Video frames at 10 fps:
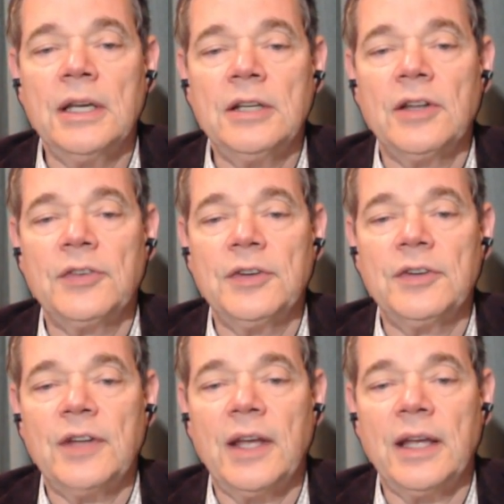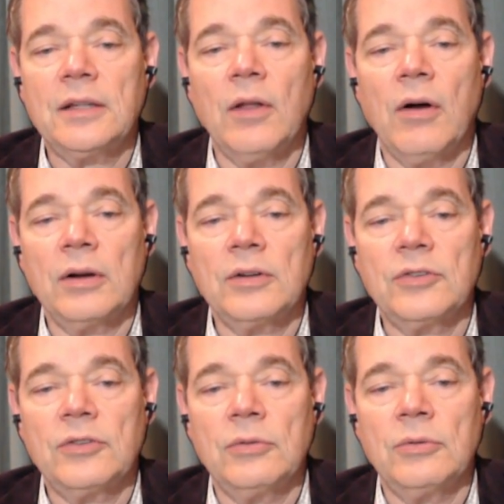it doesn't take long
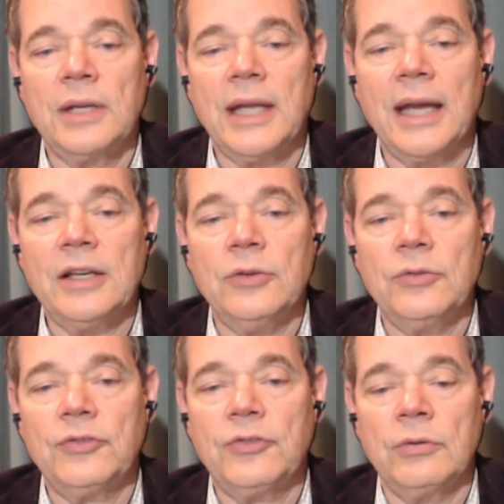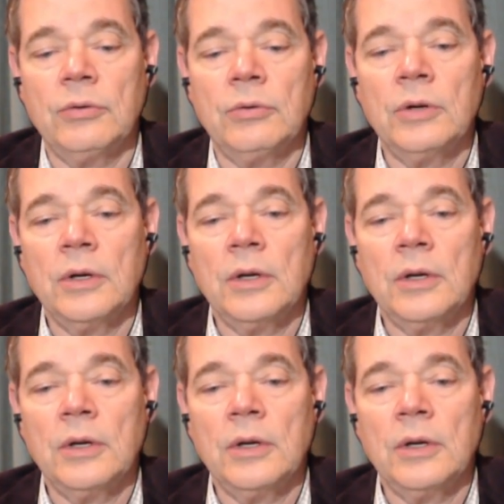to get used to